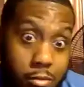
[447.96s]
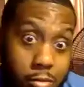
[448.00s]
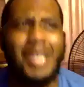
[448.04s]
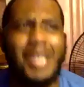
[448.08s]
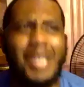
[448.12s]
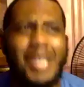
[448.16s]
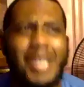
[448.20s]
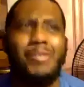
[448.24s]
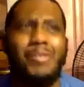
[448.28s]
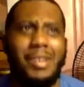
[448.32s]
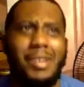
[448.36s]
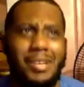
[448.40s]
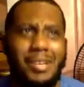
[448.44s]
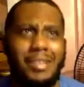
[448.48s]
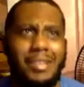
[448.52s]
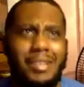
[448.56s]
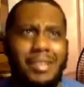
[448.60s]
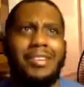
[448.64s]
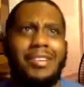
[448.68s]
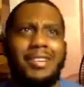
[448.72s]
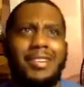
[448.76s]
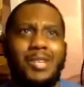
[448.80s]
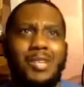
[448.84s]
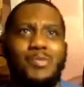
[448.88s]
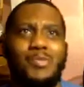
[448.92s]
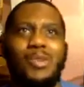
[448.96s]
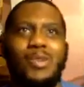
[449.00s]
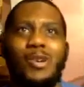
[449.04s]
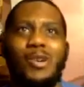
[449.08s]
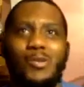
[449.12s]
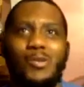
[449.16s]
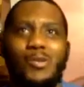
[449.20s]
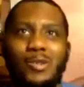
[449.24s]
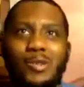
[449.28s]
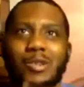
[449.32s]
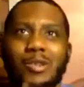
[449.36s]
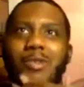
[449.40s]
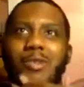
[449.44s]
It's been
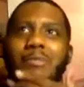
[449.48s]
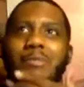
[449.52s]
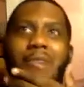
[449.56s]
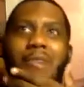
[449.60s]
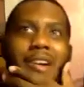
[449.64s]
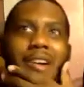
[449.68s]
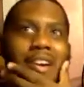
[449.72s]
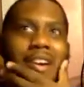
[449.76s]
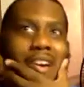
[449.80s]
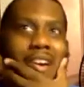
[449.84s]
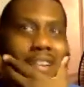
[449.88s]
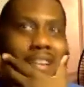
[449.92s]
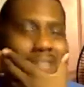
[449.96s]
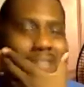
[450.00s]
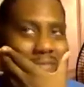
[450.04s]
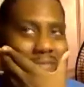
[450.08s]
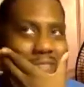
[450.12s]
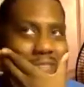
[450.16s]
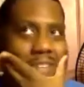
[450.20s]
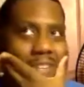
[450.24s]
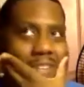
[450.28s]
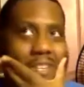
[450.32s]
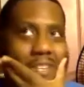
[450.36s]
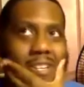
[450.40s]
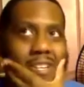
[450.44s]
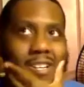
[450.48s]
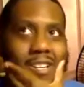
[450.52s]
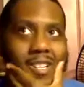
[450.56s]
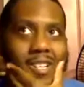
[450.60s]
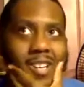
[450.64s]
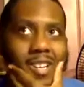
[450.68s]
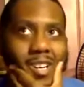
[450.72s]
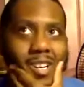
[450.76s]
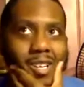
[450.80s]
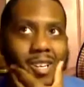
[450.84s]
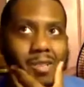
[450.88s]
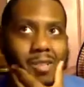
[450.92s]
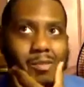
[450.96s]
real bad. And then
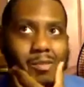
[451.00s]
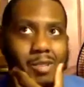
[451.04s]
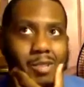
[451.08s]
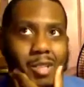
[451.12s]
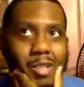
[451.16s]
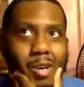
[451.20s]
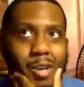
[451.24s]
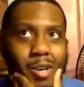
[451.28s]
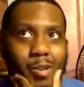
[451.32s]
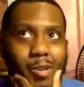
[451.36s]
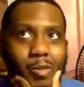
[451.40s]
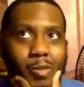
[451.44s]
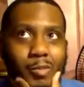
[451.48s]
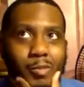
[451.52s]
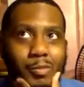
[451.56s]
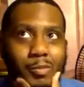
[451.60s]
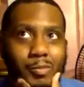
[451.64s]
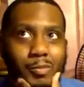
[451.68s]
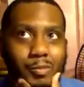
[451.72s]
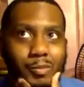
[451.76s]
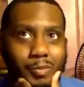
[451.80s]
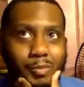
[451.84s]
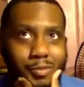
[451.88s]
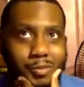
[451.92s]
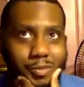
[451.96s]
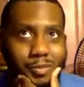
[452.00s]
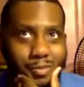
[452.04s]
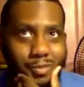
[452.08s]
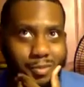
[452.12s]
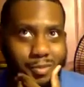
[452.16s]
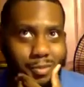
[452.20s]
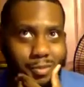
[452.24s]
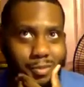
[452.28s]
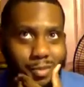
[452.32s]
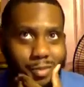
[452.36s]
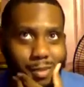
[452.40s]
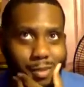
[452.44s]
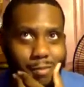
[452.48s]
so
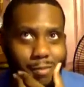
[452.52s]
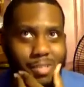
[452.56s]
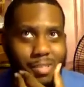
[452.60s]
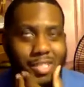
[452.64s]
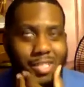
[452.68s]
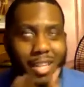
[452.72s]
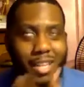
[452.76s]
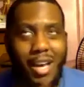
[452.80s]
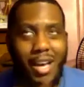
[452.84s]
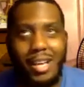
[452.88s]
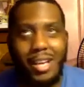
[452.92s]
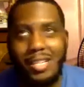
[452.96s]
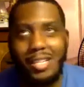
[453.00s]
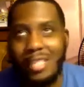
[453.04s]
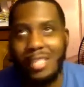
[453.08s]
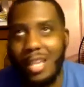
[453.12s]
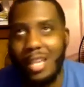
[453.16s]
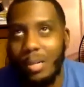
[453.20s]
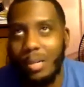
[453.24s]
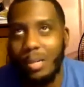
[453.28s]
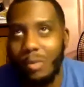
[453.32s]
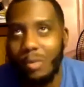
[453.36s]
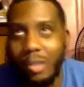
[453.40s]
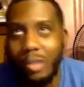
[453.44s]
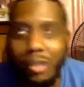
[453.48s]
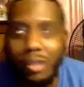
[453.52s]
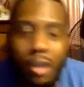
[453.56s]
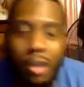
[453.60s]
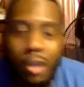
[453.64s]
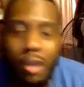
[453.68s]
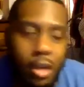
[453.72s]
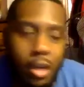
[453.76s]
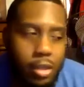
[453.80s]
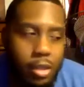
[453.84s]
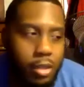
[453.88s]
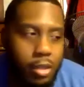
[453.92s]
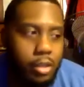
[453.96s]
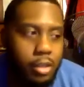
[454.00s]
besides that one,
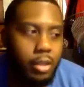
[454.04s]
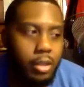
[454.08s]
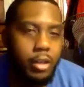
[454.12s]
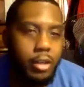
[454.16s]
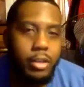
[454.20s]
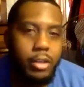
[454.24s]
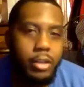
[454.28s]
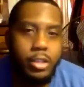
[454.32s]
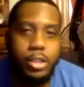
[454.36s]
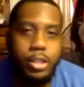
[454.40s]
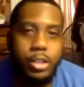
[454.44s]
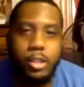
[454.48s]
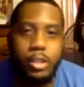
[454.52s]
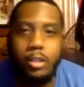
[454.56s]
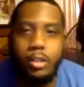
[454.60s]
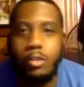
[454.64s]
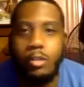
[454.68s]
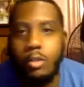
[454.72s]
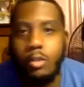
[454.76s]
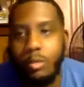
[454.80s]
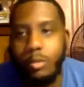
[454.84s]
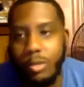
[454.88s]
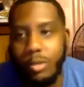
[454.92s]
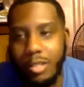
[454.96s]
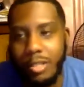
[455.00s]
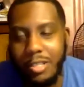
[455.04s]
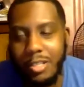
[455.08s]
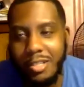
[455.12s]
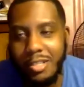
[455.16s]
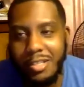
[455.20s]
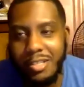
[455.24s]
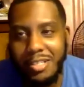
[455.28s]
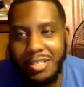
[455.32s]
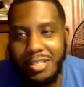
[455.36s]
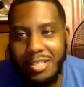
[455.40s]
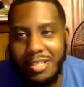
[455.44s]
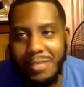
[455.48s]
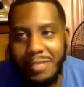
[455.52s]
the Larry June one was
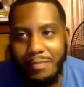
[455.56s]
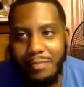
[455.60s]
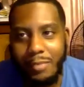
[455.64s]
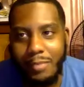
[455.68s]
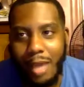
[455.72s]
good.